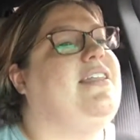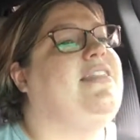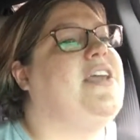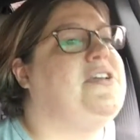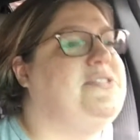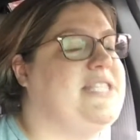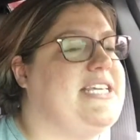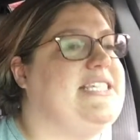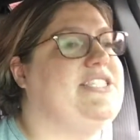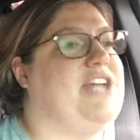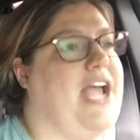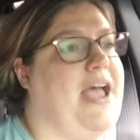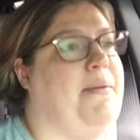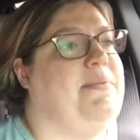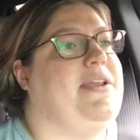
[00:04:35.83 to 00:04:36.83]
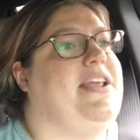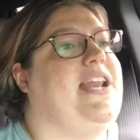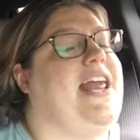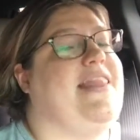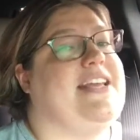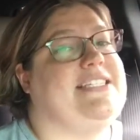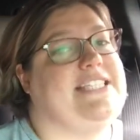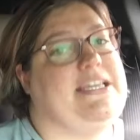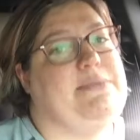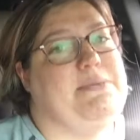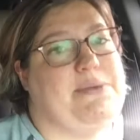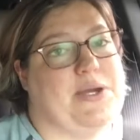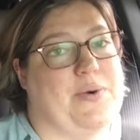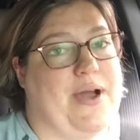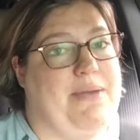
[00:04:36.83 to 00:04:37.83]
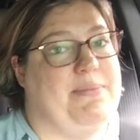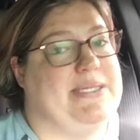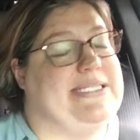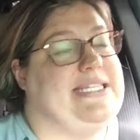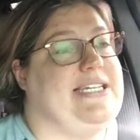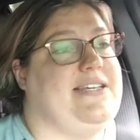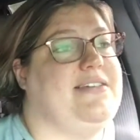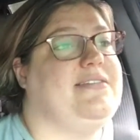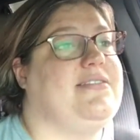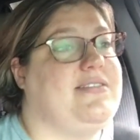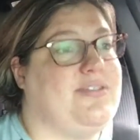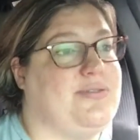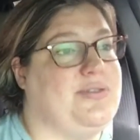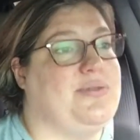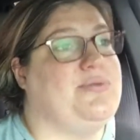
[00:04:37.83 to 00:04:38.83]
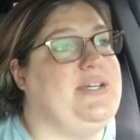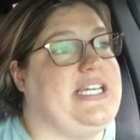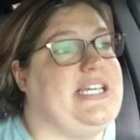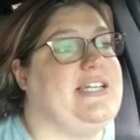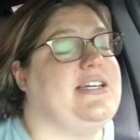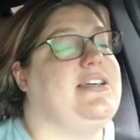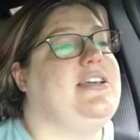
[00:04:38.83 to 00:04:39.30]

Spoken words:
those things are happening, and that's keeping me quite busy through the week,